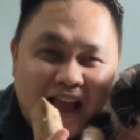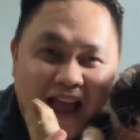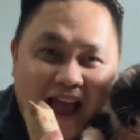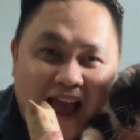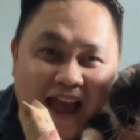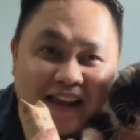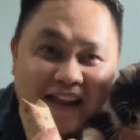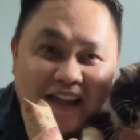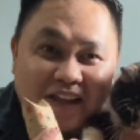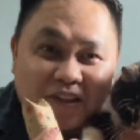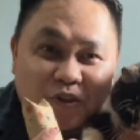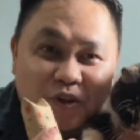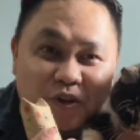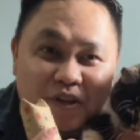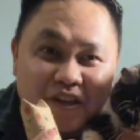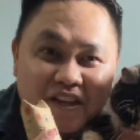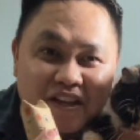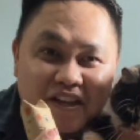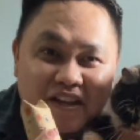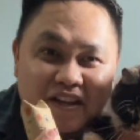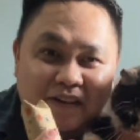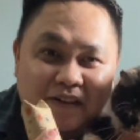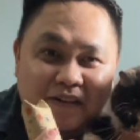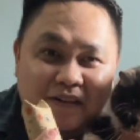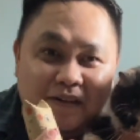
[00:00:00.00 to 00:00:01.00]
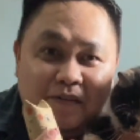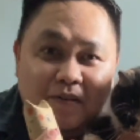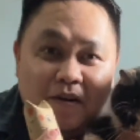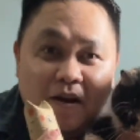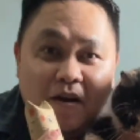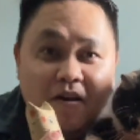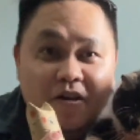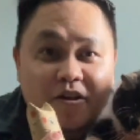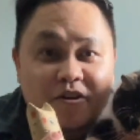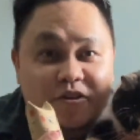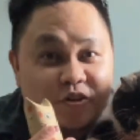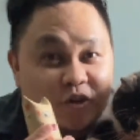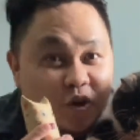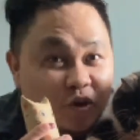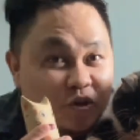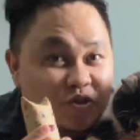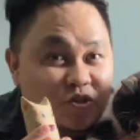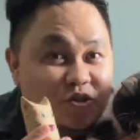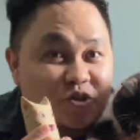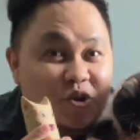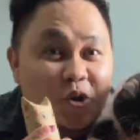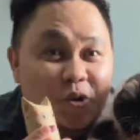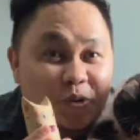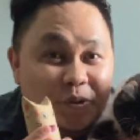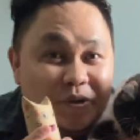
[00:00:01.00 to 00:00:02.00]
I like to hear your
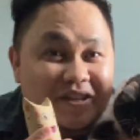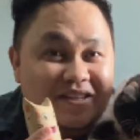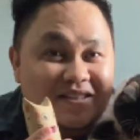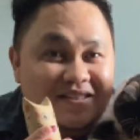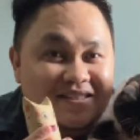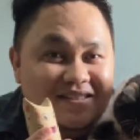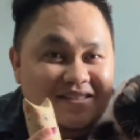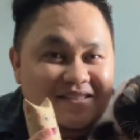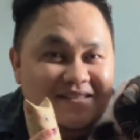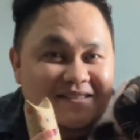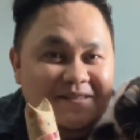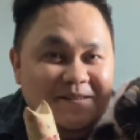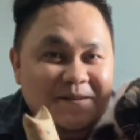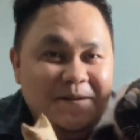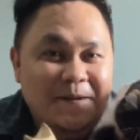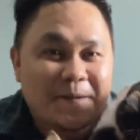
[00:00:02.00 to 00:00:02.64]
stories.